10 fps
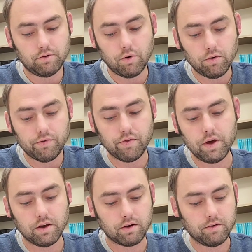whole
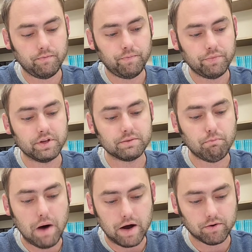thing this
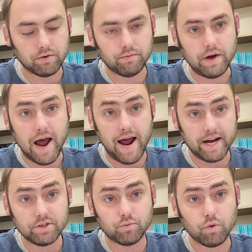model
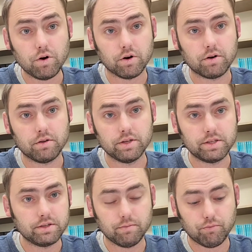has worked.
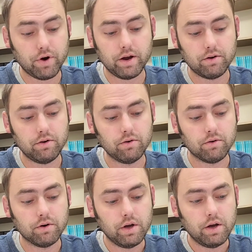This isn't brand
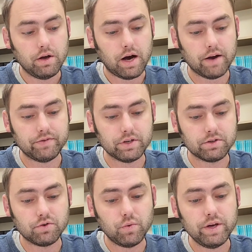new. I've
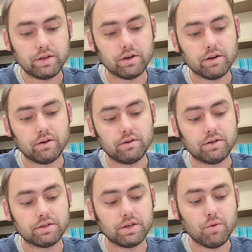just tweaked it
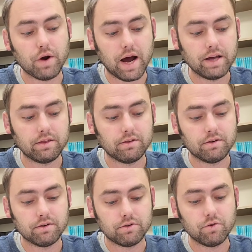to see what I
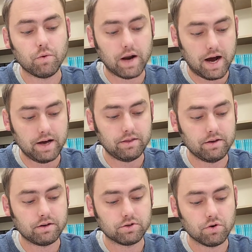
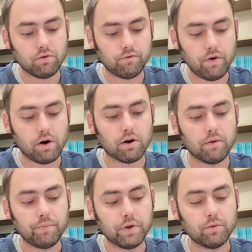think so
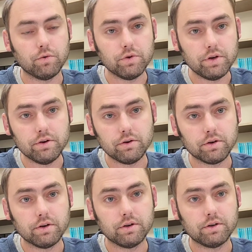far will
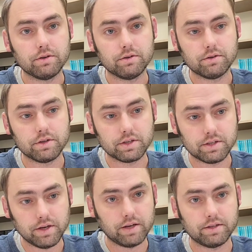yield
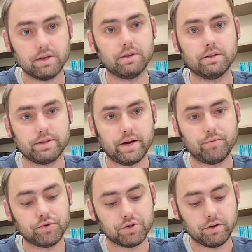success in
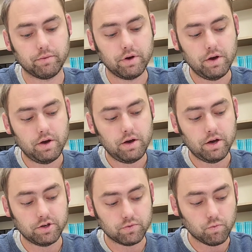discipleship.
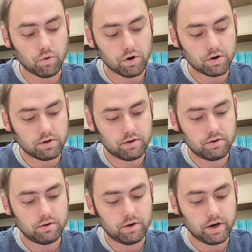It's worked
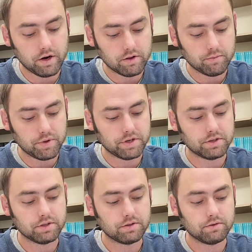in other
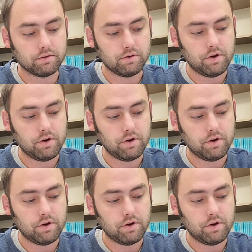places